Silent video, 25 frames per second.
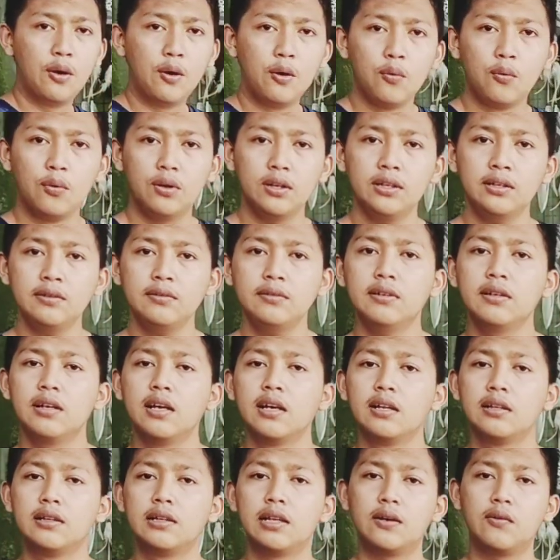When
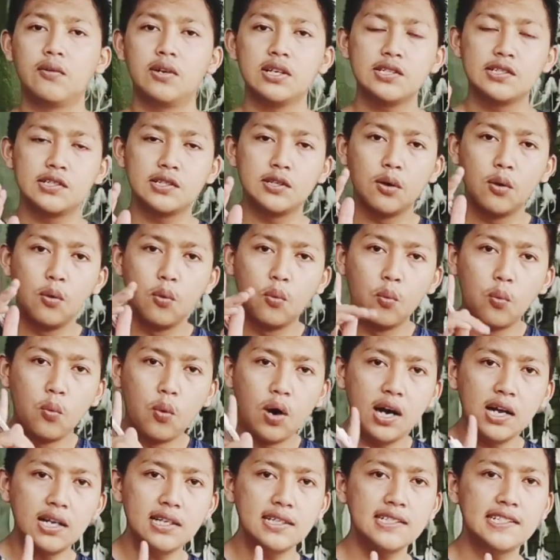there is
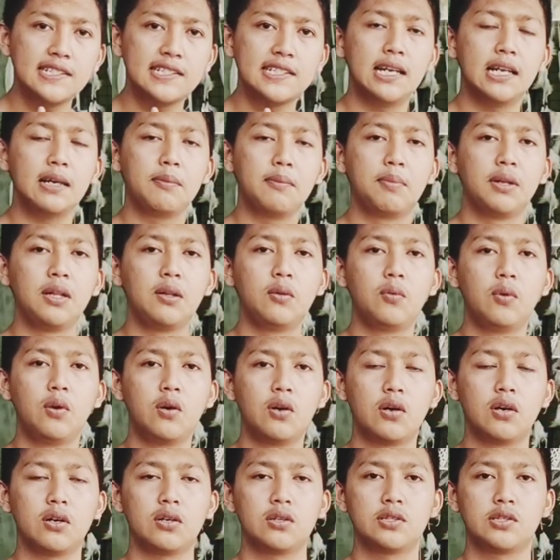one syllable
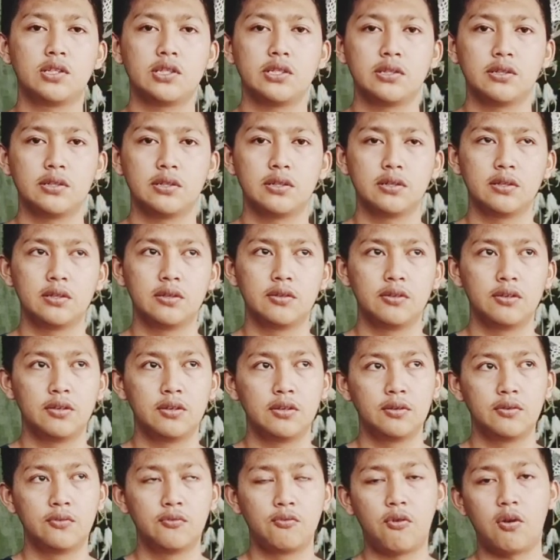words,
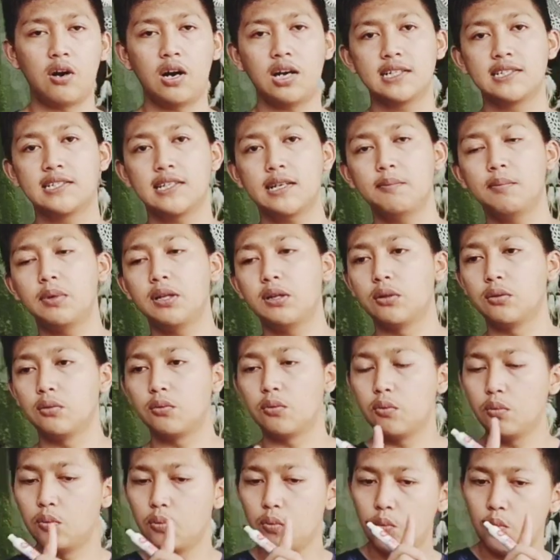for example,
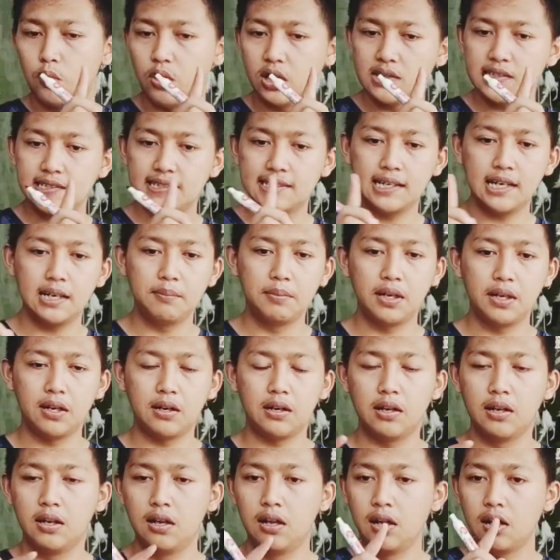one syllable,
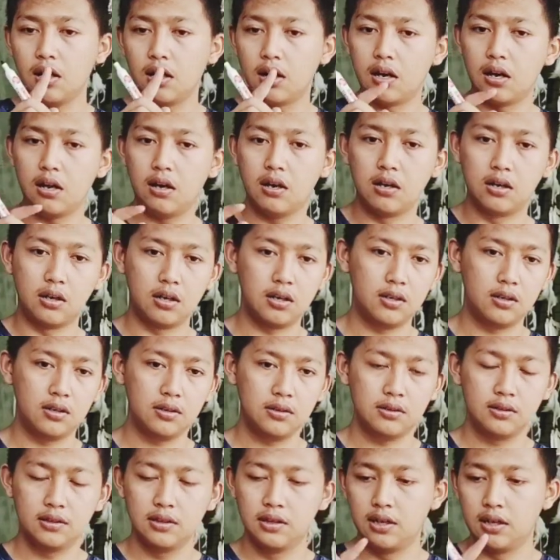long.
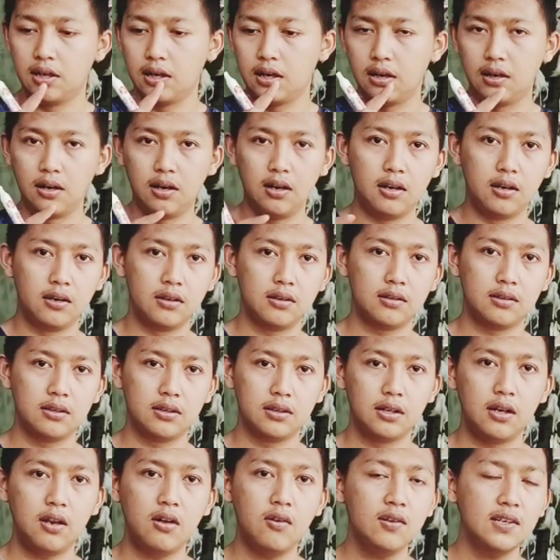
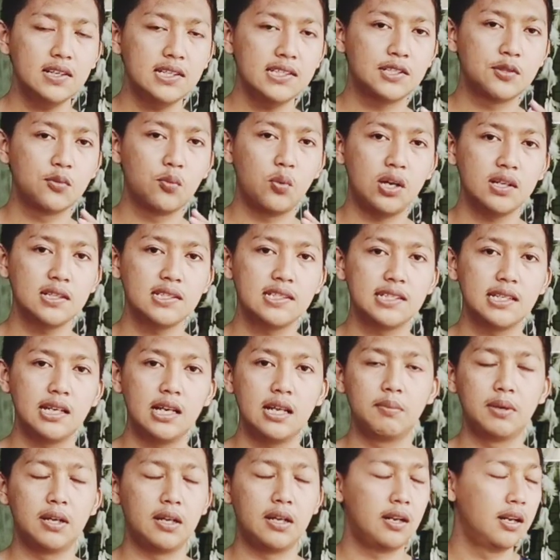Long is one
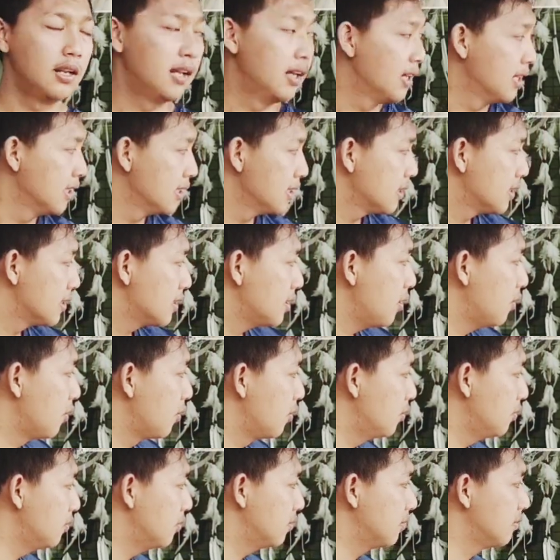syllable. So,